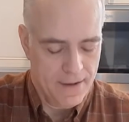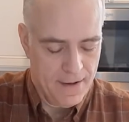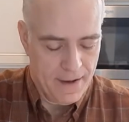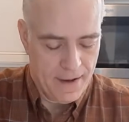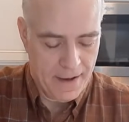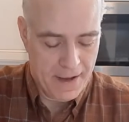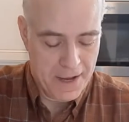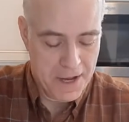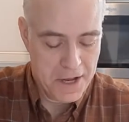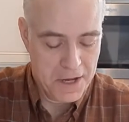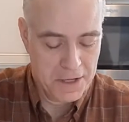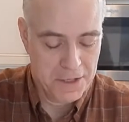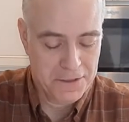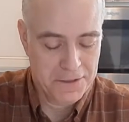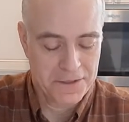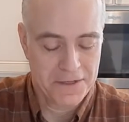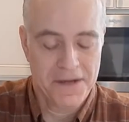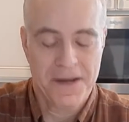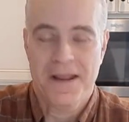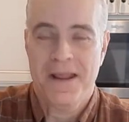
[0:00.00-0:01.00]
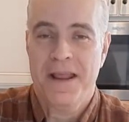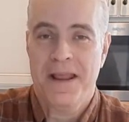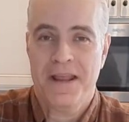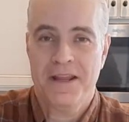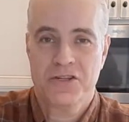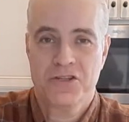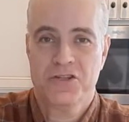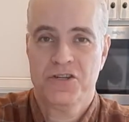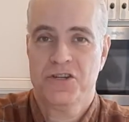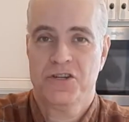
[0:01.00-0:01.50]
And
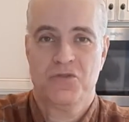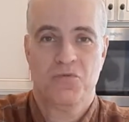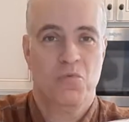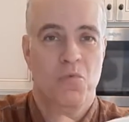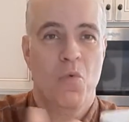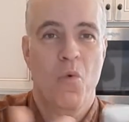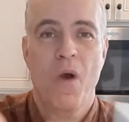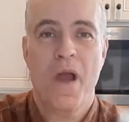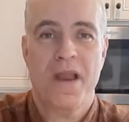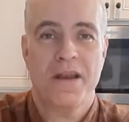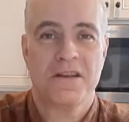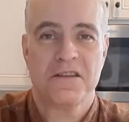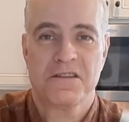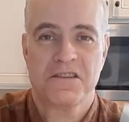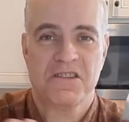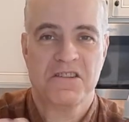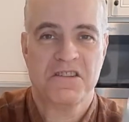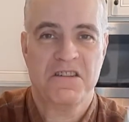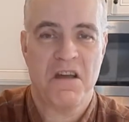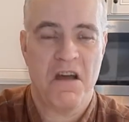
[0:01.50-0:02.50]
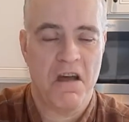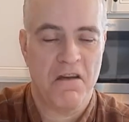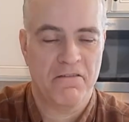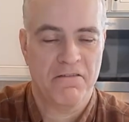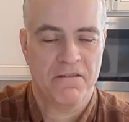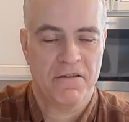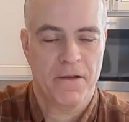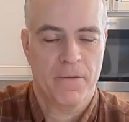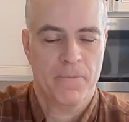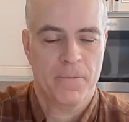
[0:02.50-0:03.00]
it's just wet
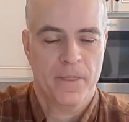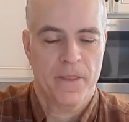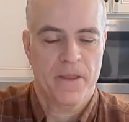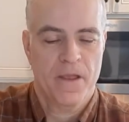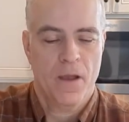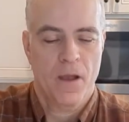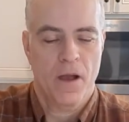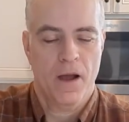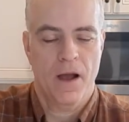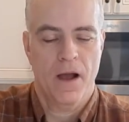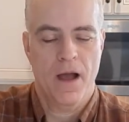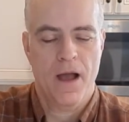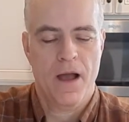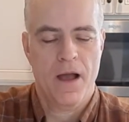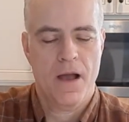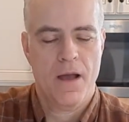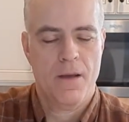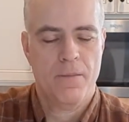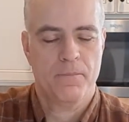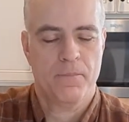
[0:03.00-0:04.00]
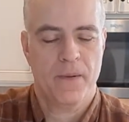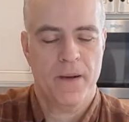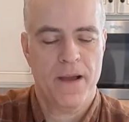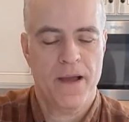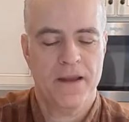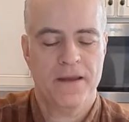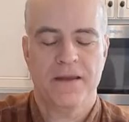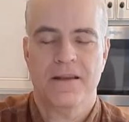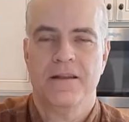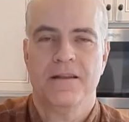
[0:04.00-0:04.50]
stuff.
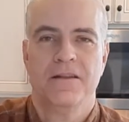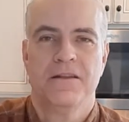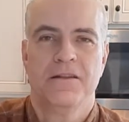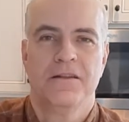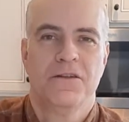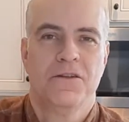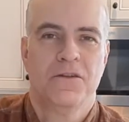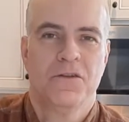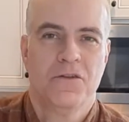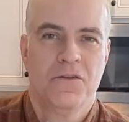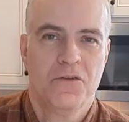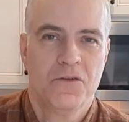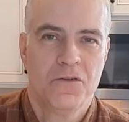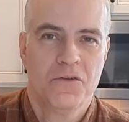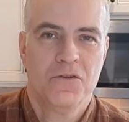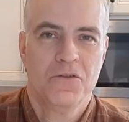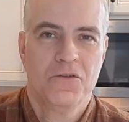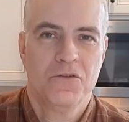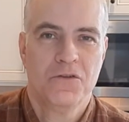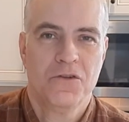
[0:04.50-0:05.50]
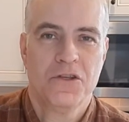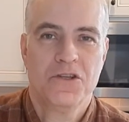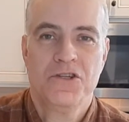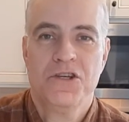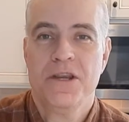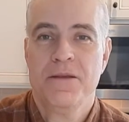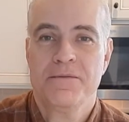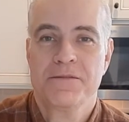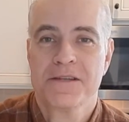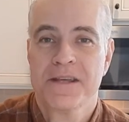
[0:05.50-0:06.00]
But the
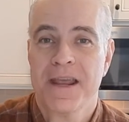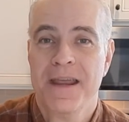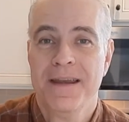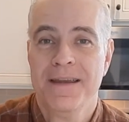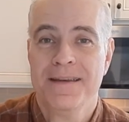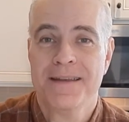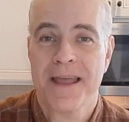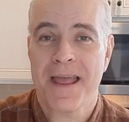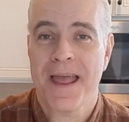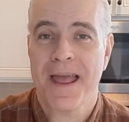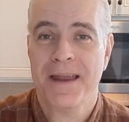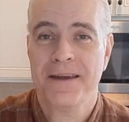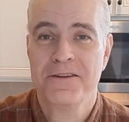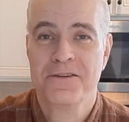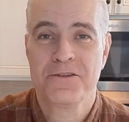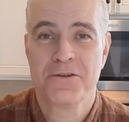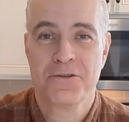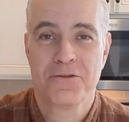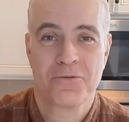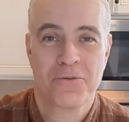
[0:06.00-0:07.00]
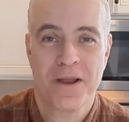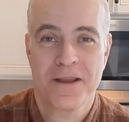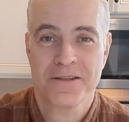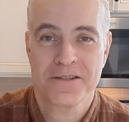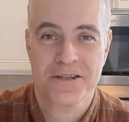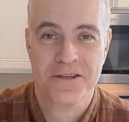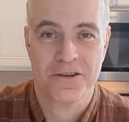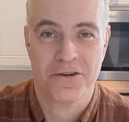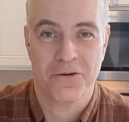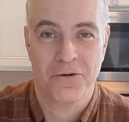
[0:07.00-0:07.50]
Cheapskate Dad to the
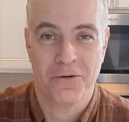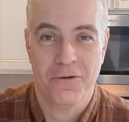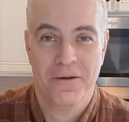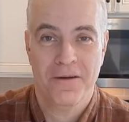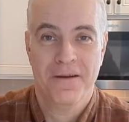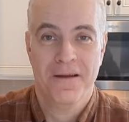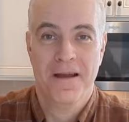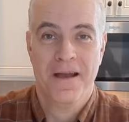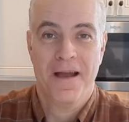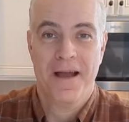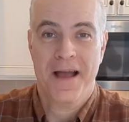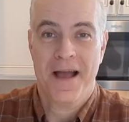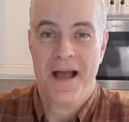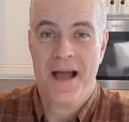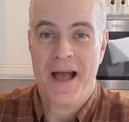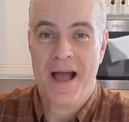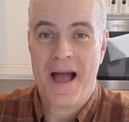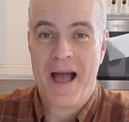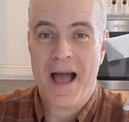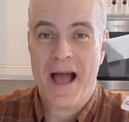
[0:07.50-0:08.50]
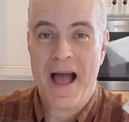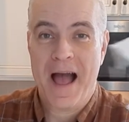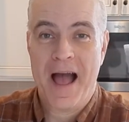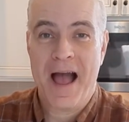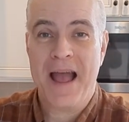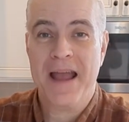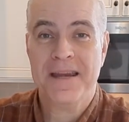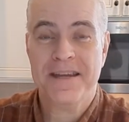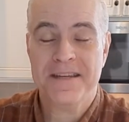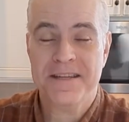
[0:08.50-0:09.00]
rescue.
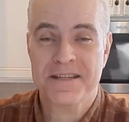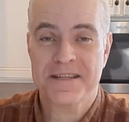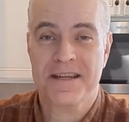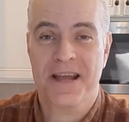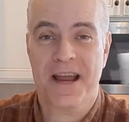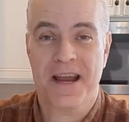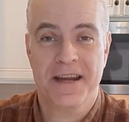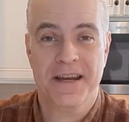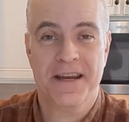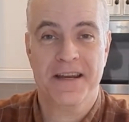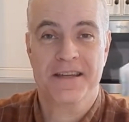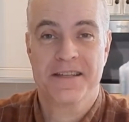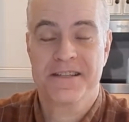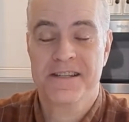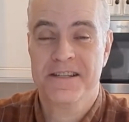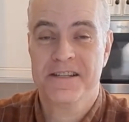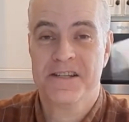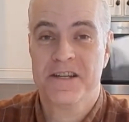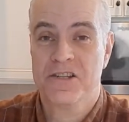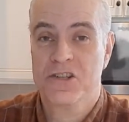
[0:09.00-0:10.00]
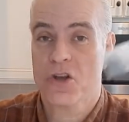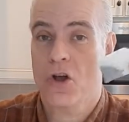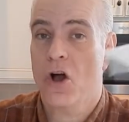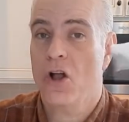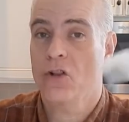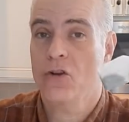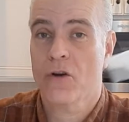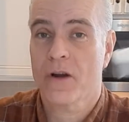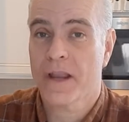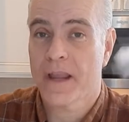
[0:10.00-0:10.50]
I decided, since it's
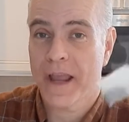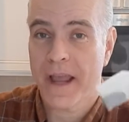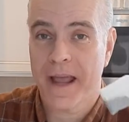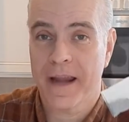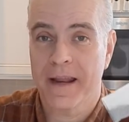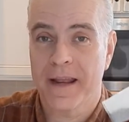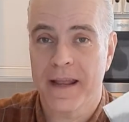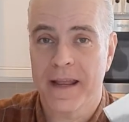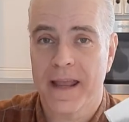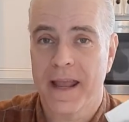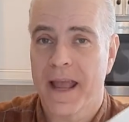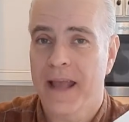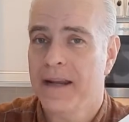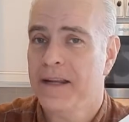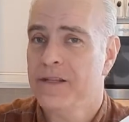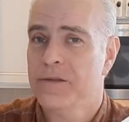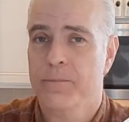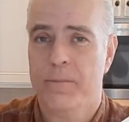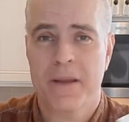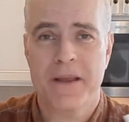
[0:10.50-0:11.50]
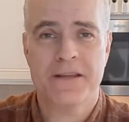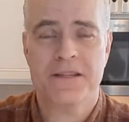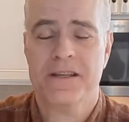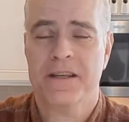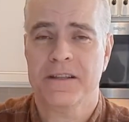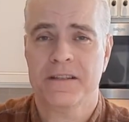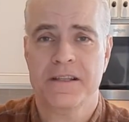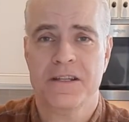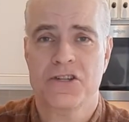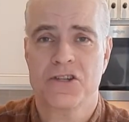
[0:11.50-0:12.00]
all organic and it's
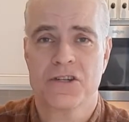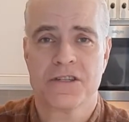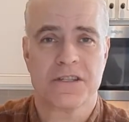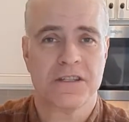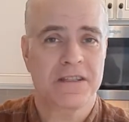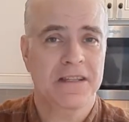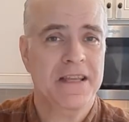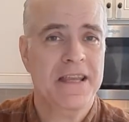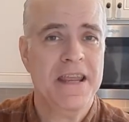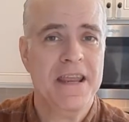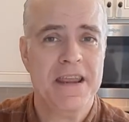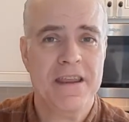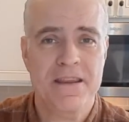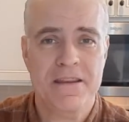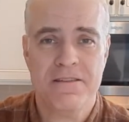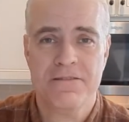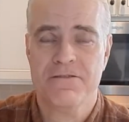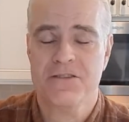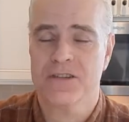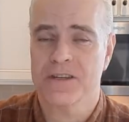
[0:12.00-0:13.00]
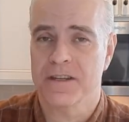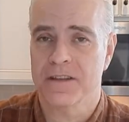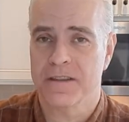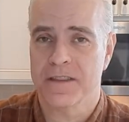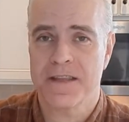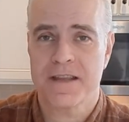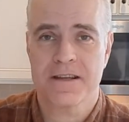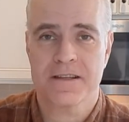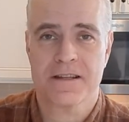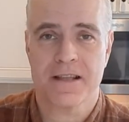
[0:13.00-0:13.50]
basically just leaves and
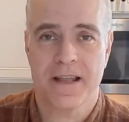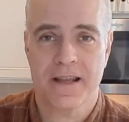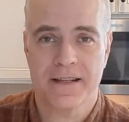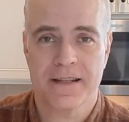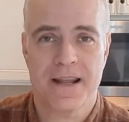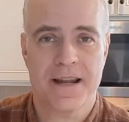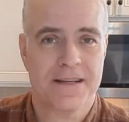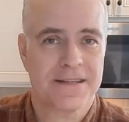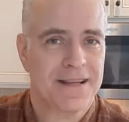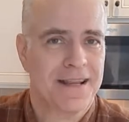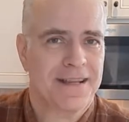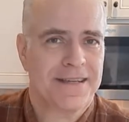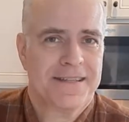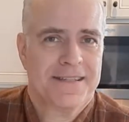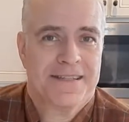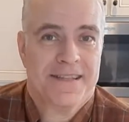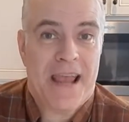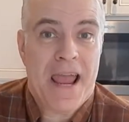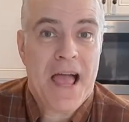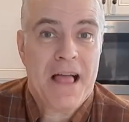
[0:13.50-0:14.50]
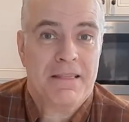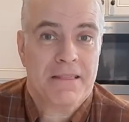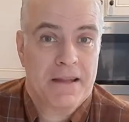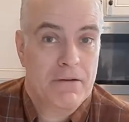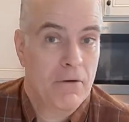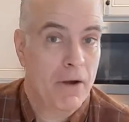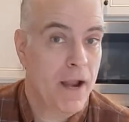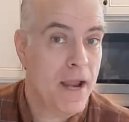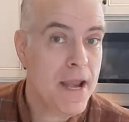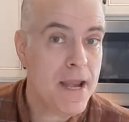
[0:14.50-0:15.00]
things like that, it's like a
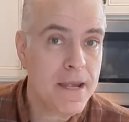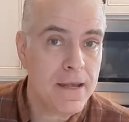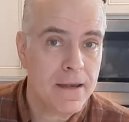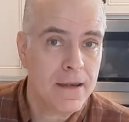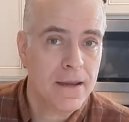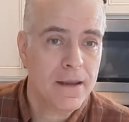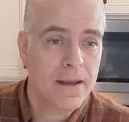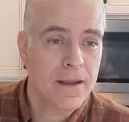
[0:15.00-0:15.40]
salad, right?